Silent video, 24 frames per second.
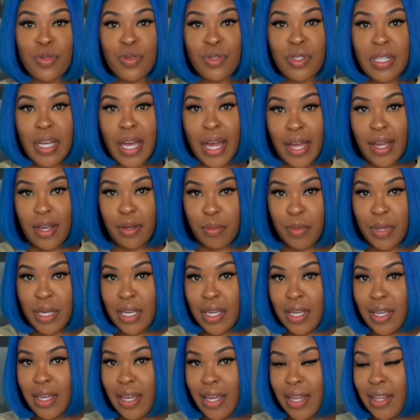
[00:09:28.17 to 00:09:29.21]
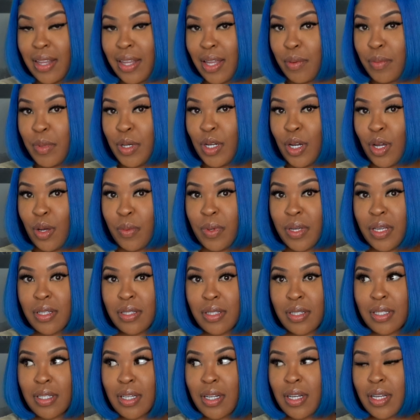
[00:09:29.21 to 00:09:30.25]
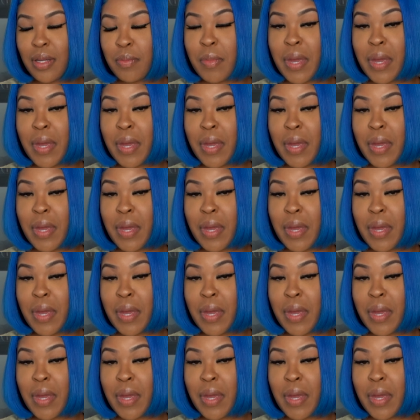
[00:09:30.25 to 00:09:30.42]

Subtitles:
tag me and let me know because it's gonna